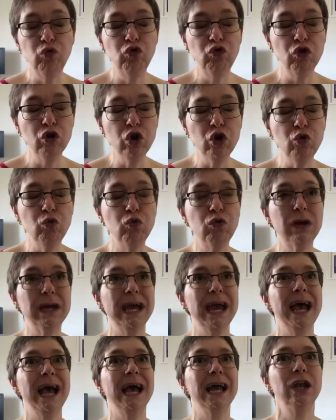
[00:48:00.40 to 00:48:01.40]
you
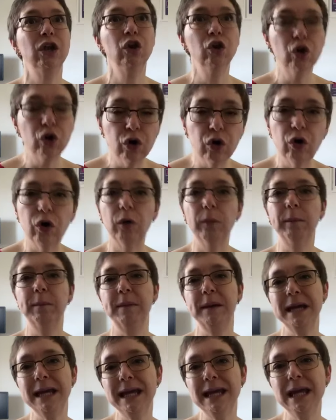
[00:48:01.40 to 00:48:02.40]

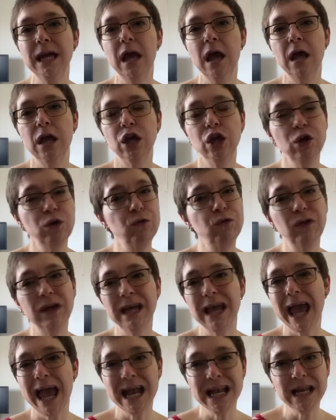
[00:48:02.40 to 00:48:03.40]
cannot be
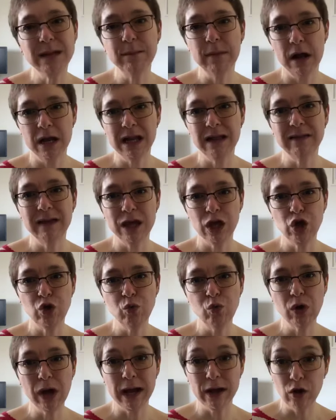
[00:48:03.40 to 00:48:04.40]
using any money that
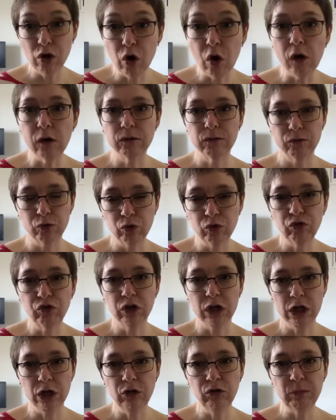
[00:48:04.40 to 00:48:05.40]
you cannot afford
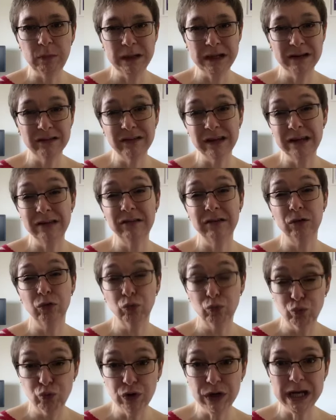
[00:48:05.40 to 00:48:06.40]
to lose, because it's
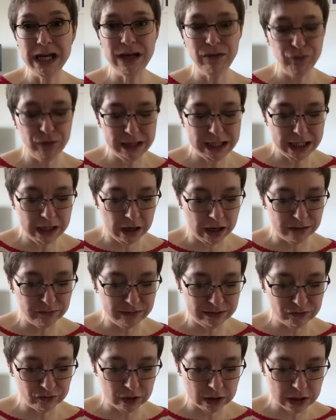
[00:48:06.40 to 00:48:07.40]
really high
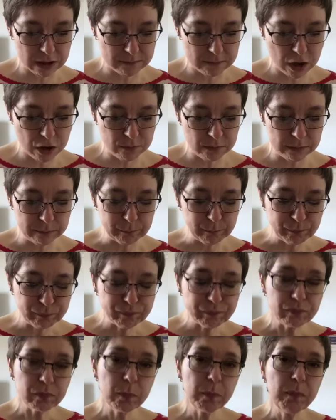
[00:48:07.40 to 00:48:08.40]
risk at the moment.
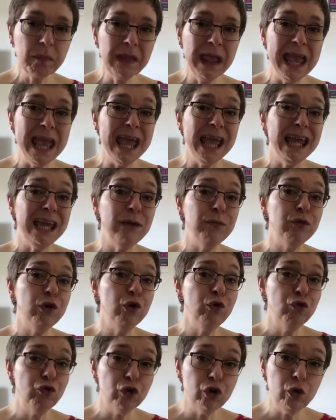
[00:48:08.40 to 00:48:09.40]
If
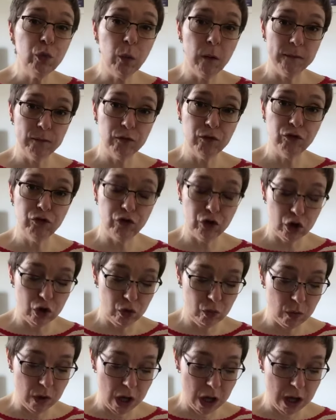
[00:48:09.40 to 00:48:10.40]
you do want to,